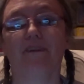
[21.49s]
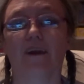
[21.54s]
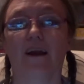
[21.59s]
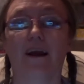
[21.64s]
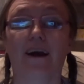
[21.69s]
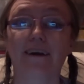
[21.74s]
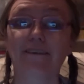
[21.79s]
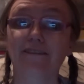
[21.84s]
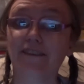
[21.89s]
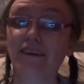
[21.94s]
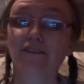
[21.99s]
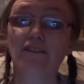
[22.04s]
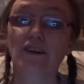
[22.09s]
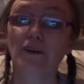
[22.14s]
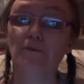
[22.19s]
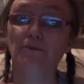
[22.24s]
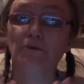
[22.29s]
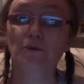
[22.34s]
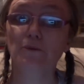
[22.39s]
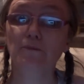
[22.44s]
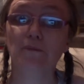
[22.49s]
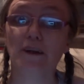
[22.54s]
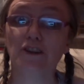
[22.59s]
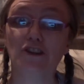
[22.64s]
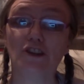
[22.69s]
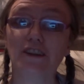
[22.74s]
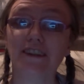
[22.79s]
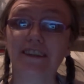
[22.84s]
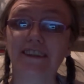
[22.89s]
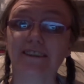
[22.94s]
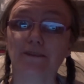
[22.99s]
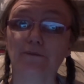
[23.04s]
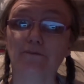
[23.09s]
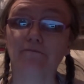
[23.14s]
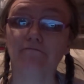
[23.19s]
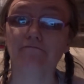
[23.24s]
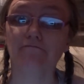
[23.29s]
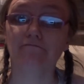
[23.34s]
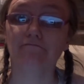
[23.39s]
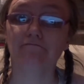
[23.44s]
have given up doing my journalism.
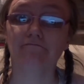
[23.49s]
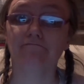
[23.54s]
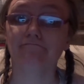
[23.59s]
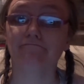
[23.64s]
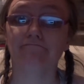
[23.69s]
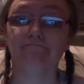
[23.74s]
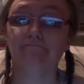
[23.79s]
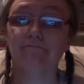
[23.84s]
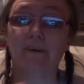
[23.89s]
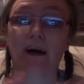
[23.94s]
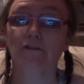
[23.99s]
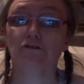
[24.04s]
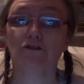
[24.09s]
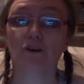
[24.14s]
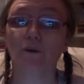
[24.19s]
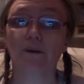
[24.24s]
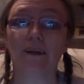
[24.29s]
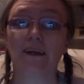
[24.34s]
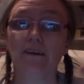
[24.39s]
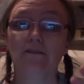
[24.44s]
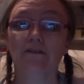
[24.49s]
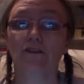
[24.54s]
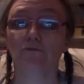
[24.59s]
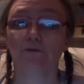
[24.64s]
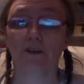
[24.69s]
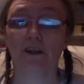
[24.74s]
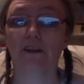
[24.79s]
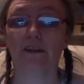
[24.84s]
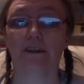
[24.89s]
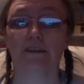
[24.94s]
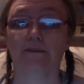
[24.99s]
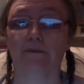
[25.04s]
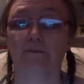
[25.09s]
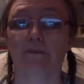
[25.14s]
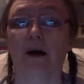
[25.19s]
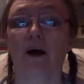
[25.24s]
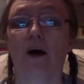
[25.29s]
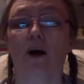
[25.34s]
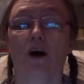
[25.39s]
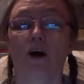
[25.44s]
I've totally given up journalism.
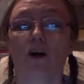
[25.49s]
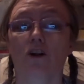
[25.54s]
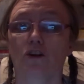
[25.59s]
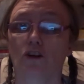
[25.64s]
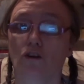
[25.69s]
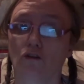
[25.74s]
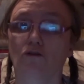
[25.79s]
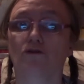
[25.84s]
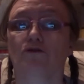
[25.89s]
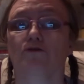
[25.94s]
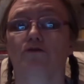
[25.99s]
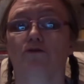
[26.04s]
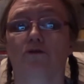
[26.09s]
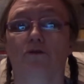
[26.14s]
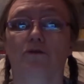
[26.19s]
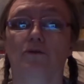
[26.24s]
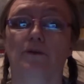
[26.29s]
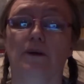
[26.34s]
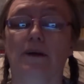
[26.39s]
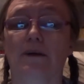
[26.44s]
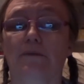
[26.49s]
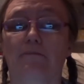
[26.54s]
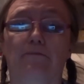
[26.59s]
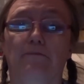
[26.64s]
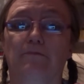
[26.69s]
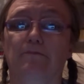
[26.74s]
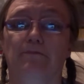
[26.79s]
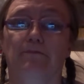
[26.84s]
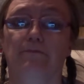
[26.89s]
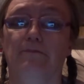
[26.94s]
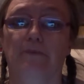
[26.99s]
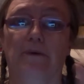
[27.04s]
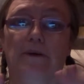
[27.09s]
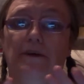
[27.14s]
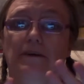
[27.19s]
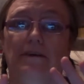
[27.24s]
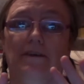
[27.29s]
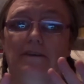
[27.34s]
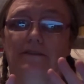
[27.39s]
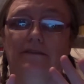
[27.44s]
Long story,
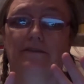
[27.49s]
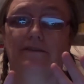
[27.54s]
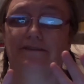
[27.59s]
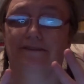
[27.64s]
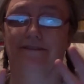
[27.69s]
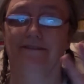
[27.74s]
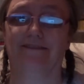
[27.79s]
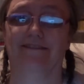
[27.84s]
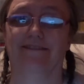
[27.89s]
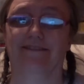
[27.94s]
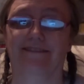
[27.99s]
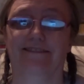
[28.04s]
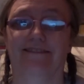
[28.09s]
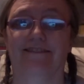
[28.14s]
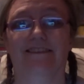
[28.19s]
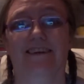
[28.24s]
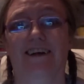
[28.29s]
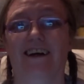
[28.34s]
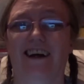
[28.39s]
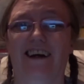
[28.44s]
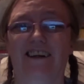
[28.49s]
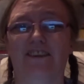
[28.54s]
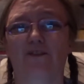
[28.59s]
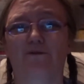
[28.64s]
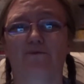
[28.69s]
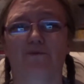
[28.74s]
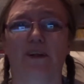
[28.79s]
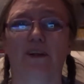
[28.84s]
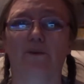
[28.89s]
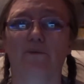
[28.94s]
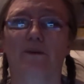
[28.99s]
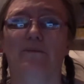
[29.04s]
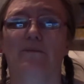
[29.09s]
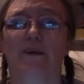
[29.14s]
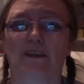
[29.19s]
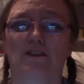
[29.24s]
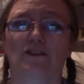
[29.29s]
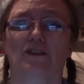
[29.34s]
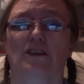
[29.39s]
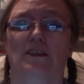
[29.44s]
but I don't really want to
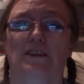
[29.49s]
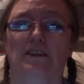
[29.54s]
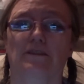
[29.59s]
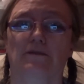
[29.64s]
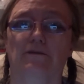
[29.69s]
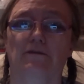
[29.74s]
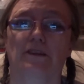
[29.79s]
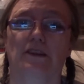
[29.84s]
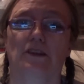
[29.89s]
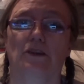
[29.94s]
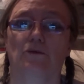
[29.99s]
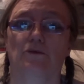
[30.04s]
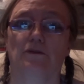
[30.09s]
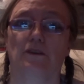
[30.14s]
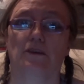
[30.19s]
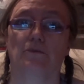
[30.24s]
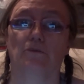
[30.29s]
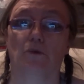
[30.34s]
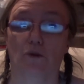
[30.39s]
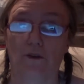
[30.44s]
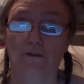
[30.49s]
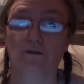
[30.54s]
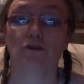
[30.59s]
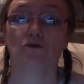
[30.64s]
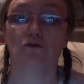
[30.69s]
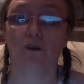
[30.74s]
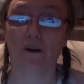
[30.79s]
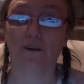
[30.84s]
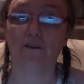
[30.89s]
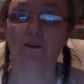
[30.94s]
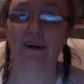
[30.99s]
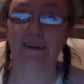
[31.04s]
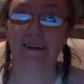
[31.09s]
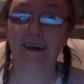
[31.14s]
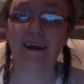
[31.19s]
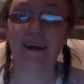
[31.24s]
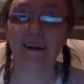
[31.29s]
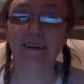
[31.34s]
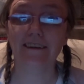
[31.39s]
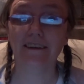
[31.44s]
make journalism videos anymore. If you'd rather I
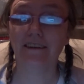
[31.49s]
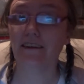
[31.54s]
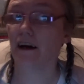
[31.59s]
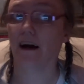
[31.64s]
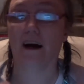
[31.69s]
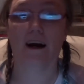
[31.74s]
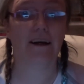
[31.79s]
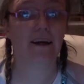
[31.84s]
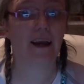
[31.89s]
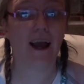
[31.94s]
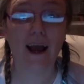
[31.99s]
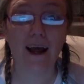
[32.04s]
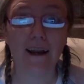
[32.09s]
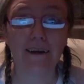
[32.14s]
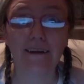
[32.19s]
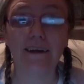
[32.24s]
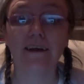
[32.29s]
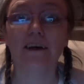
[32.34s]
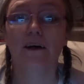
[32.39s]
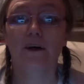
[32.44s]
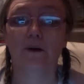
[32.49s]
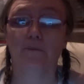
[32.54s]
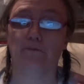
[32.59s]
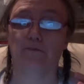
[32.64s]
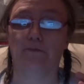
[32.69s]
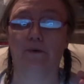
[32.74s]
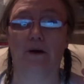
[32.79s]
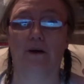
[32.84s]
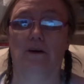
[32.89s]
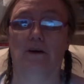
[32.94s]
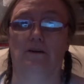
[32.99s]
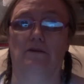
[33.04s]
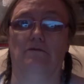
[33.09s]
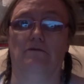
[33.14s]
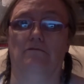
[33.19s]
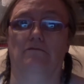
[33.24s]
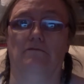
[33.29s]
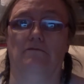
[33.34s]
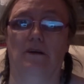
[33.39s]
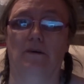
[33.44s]
did, I can, but
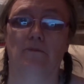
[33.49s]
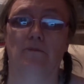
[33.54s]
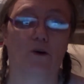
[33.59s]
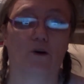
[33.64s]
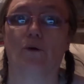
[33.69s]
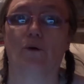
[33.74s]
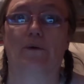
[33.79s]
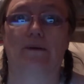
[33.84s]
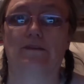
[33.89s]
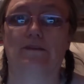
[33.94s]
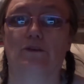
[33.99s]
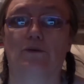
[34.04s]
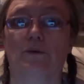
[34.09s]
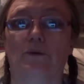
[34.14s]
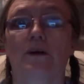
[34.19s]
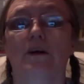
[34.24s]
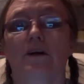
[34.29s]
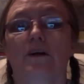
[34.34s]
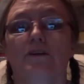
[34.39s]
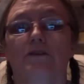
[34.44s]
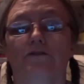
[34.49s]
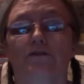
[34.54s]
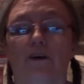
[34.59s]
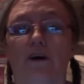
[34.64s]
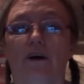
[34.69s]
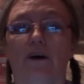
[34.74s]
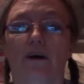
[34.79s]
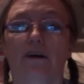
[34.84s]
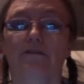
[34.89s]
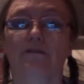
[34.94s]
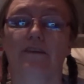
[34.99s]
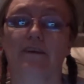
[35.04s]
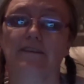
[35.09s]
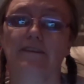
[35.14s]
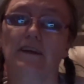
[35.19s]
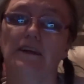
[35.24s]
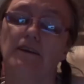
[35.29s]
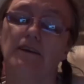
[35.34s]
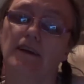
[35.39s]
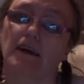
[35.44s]
I'm not going to. So if there's
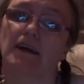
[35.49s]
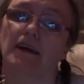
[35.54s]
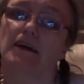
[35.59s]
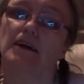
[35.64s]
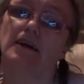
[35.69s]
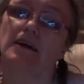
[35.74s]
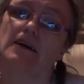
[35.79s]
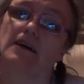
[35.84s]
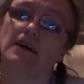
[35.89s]
anything